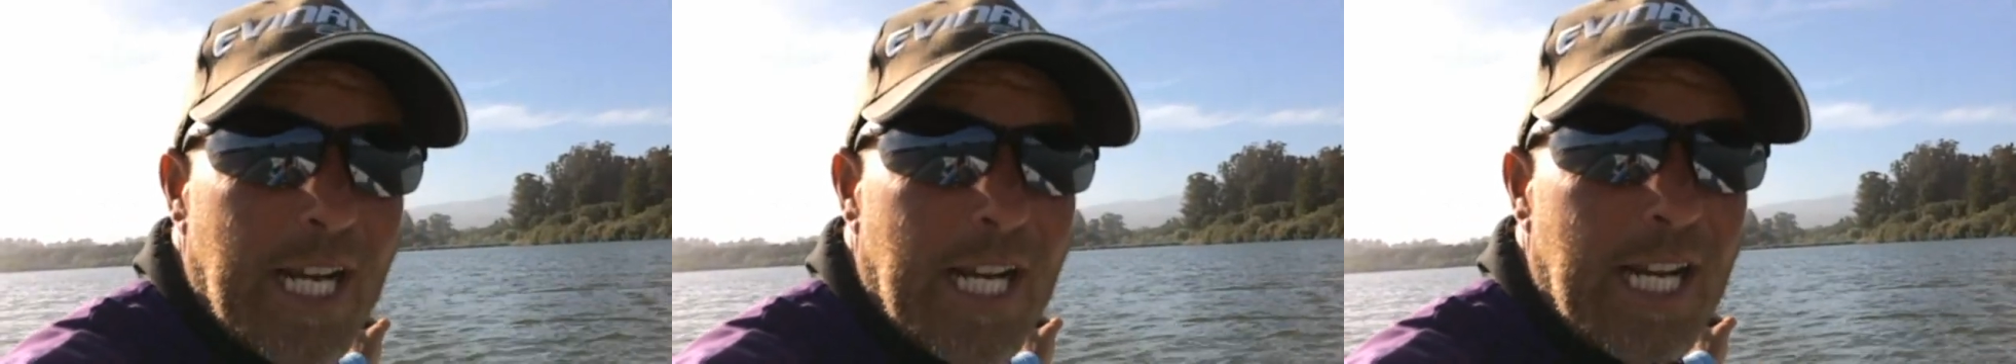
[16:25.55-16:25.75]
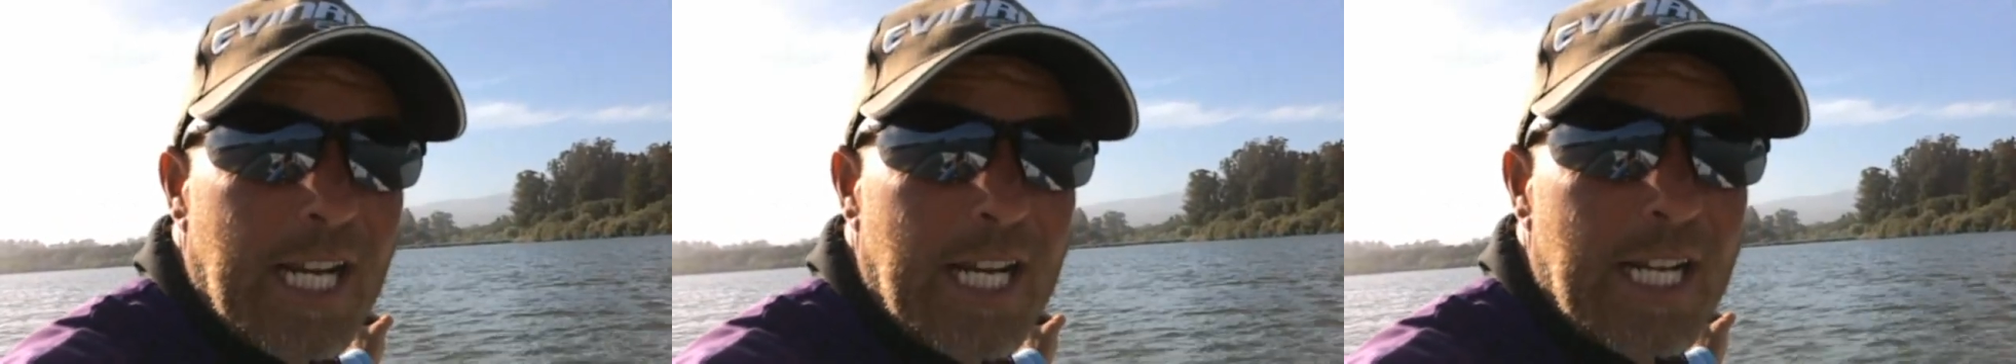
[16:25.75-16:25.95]

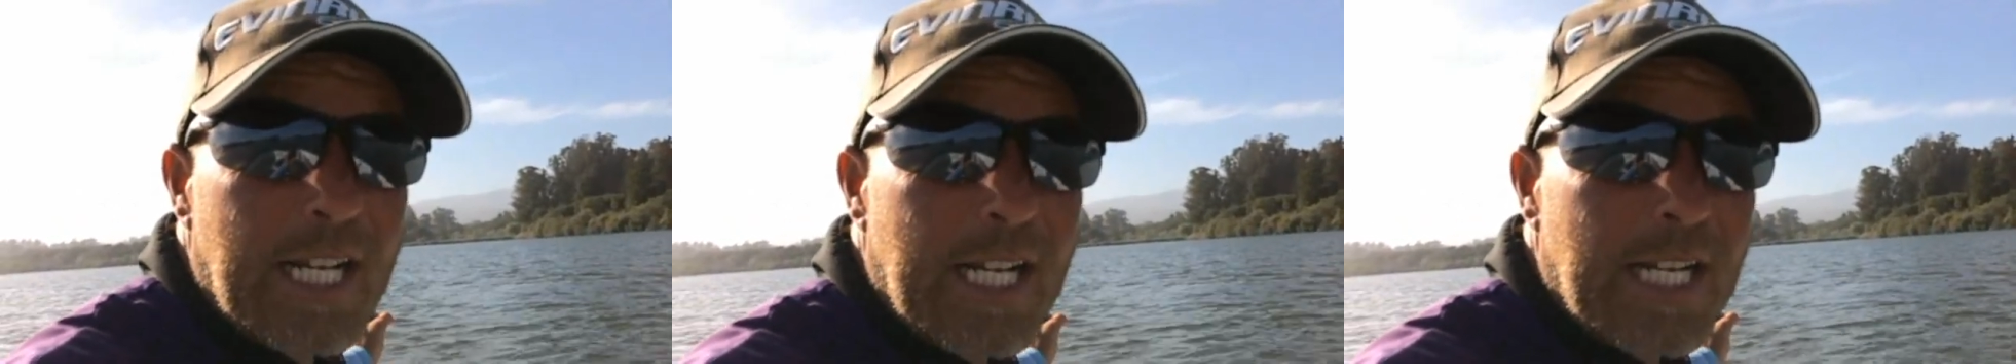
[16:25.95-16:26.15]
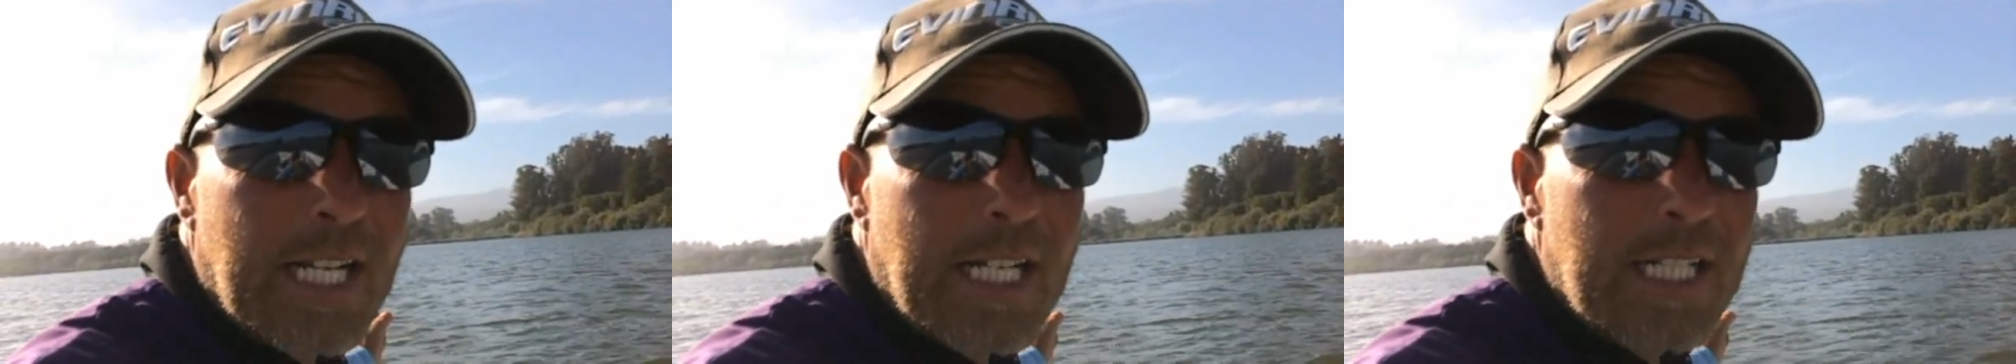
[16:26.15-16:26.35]
And
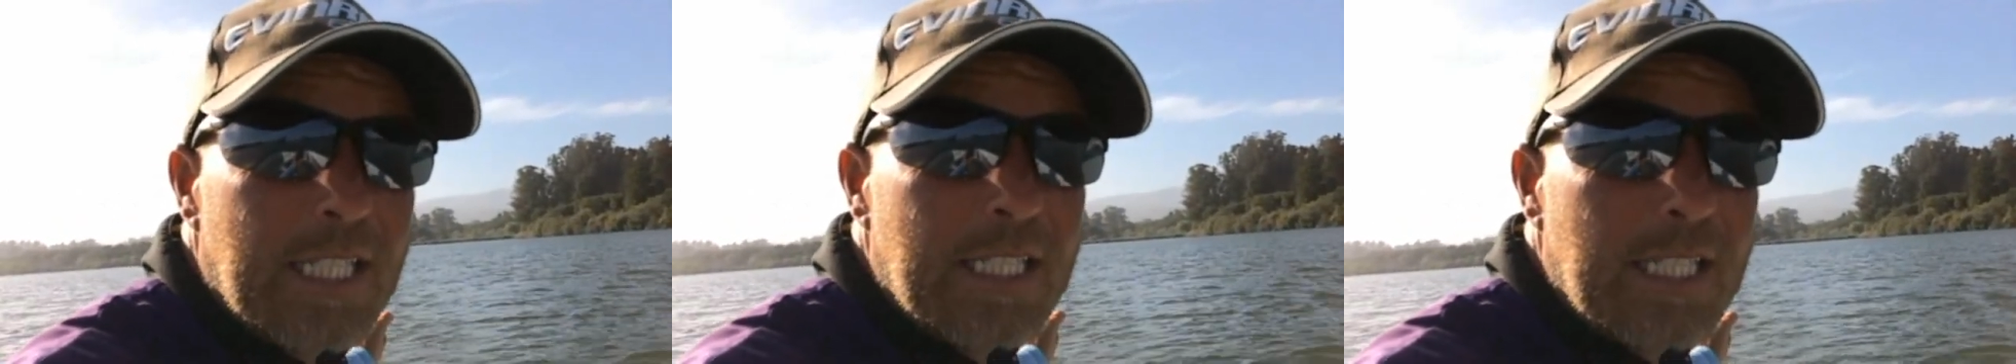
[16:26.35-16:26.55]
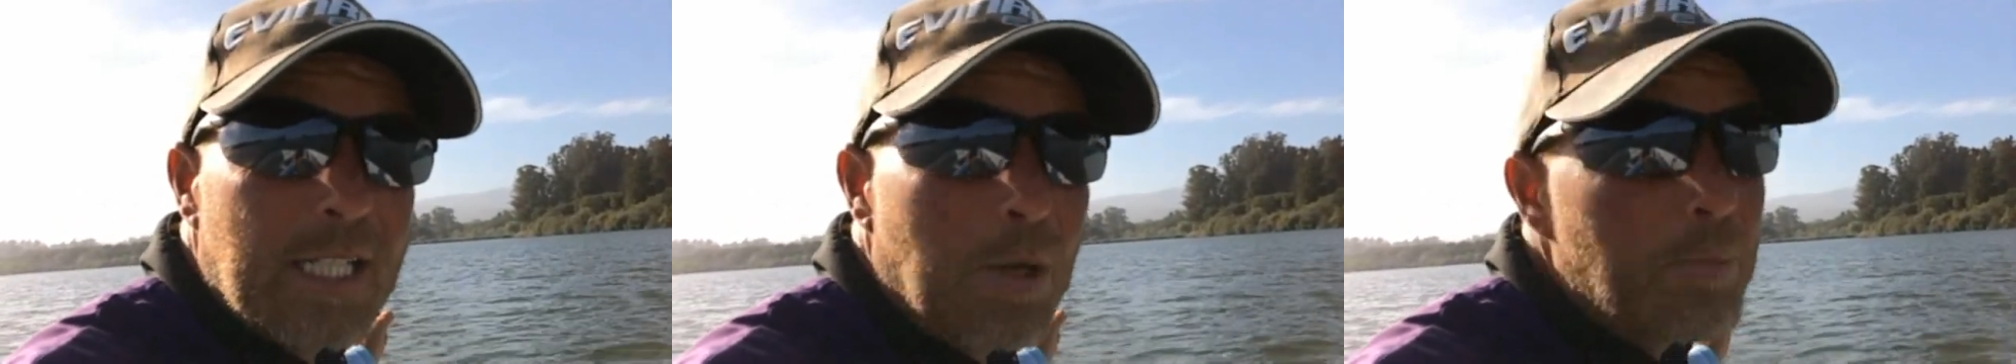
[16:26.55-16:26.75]

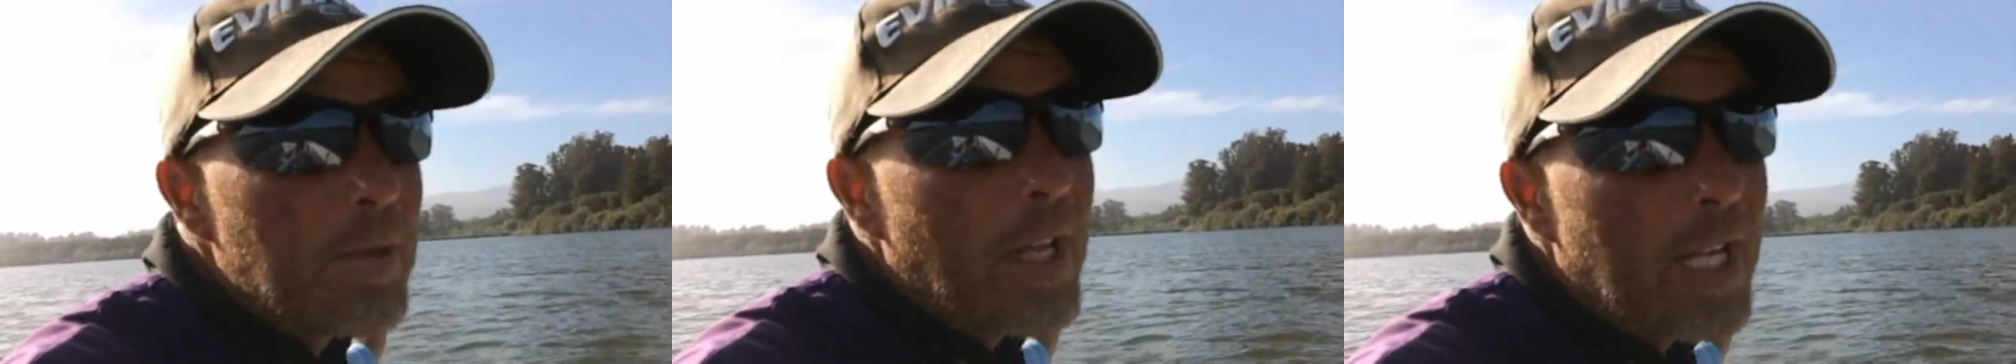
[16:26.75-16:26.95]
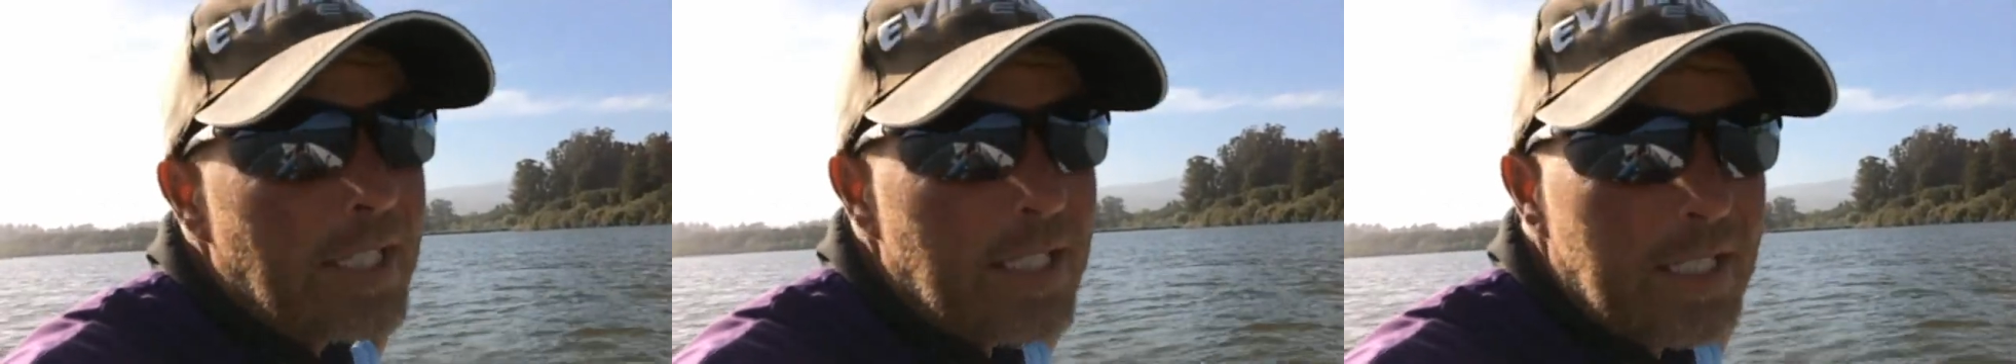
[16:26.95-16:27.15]
hope you
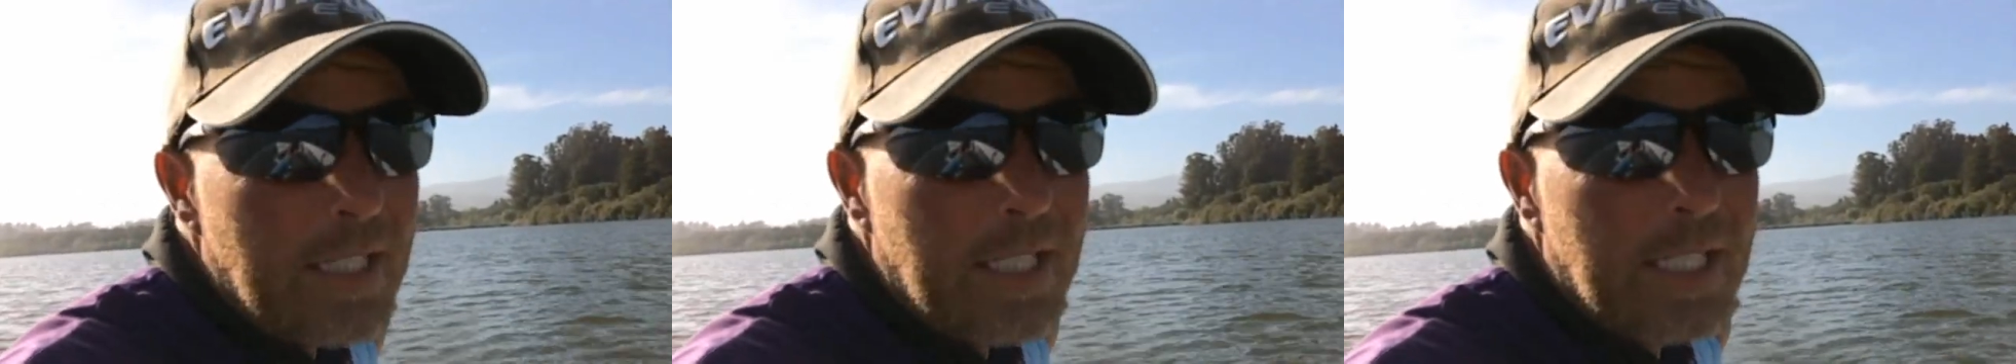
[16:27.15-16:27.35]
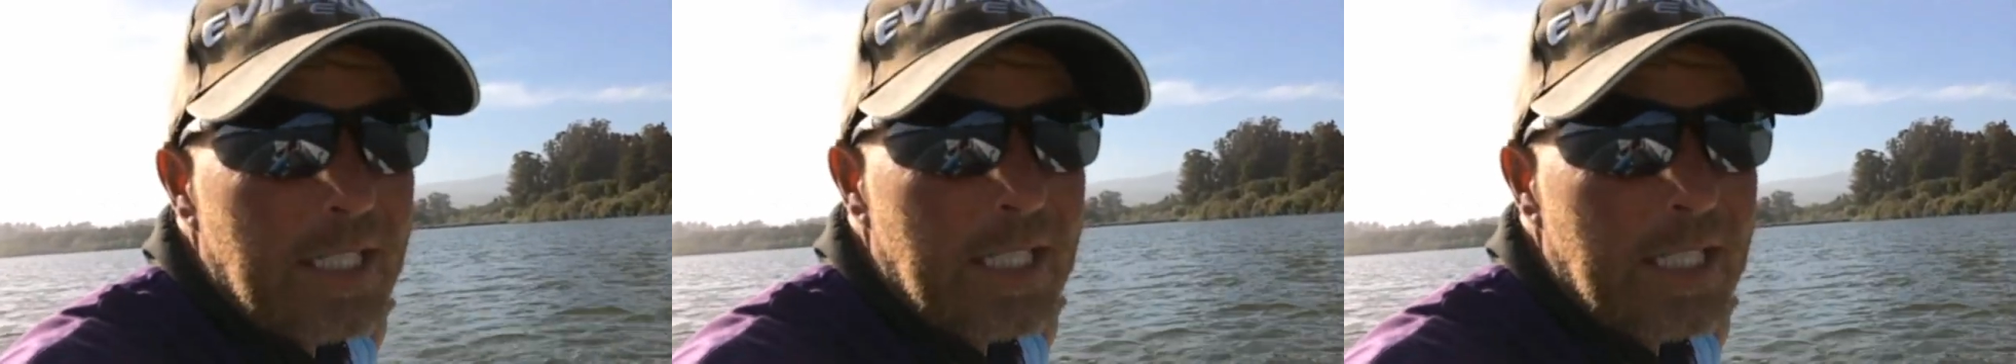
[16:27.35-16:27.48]
liked it.